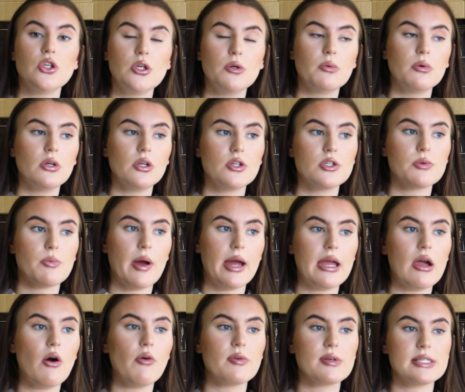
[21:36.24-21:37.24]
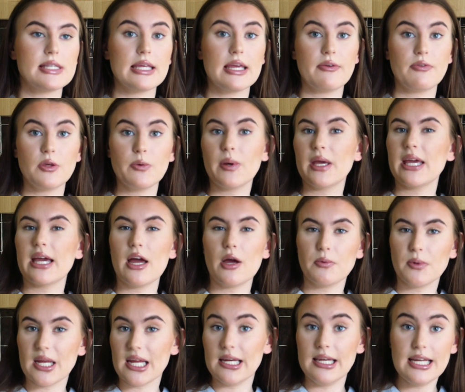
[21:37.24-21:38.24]
you will lose weight. Obviously, if you eat
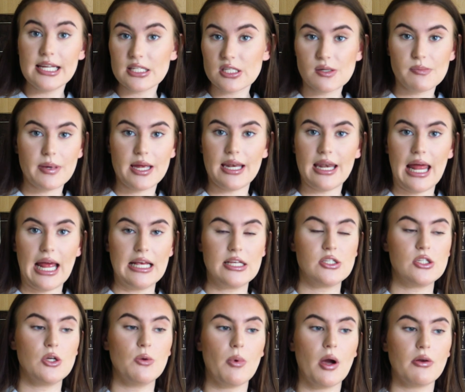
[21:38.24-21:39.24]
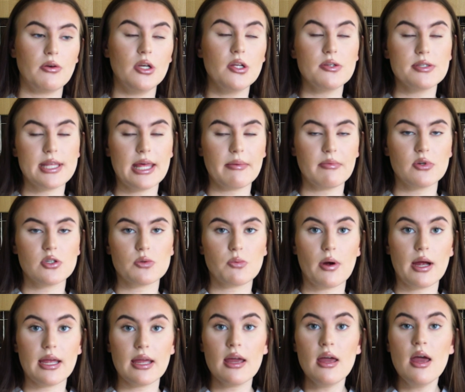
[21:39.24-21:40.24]
only a little bit less, you won't lose that much
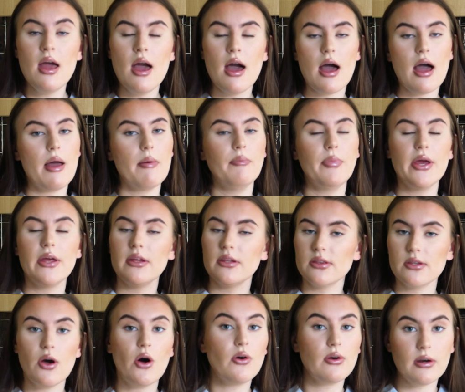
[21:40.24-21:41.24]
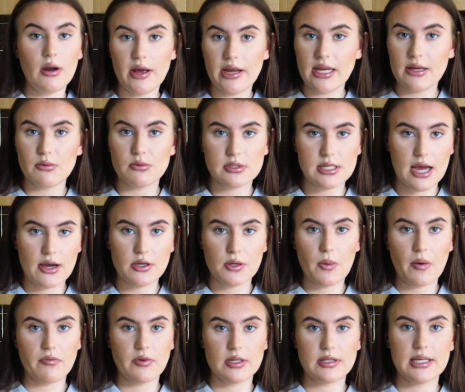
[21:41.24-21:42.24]
weight. But online it will tell
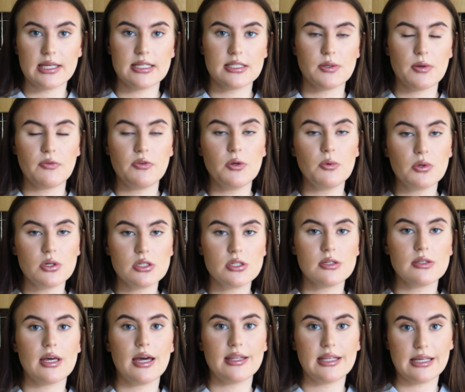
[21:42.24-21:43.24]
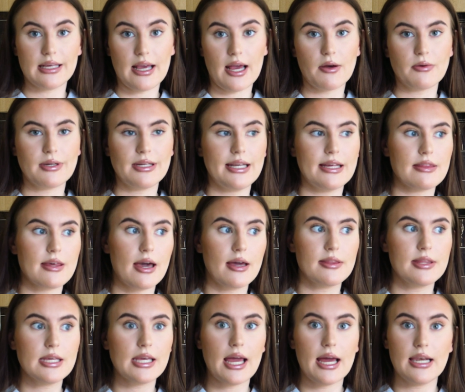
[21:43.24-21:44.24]
you everything. So if you want to do that, then calculate that.
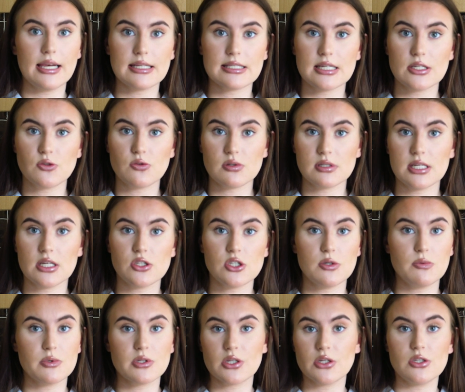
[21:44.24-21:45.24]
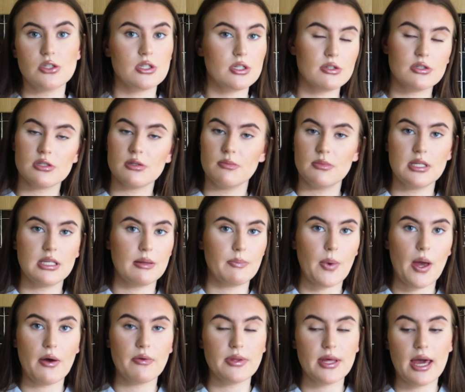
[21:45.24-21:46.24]
I think Alexandra said she was going to do something
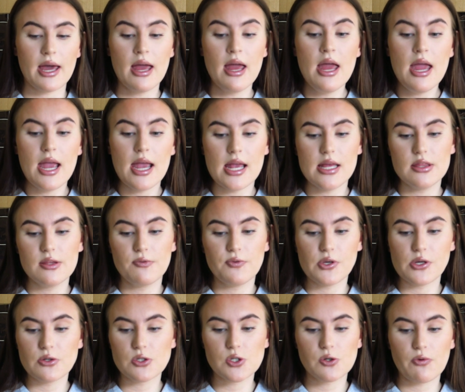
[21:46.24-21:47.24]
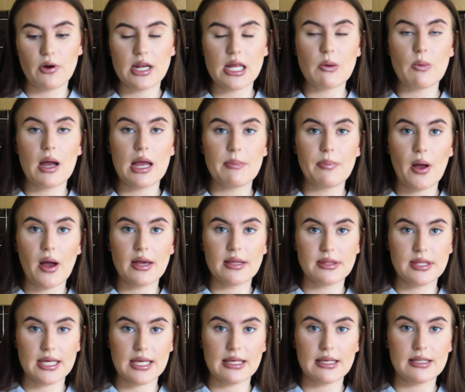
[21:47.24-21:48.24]
about that in the future anyway, but I
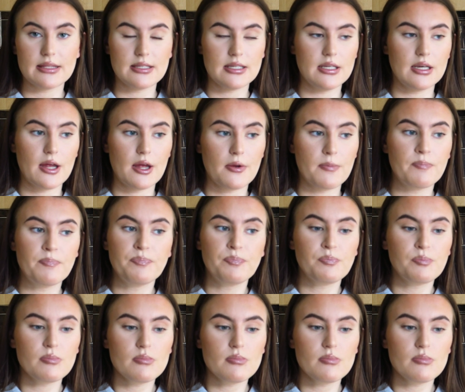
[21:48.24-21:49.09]
think, you know,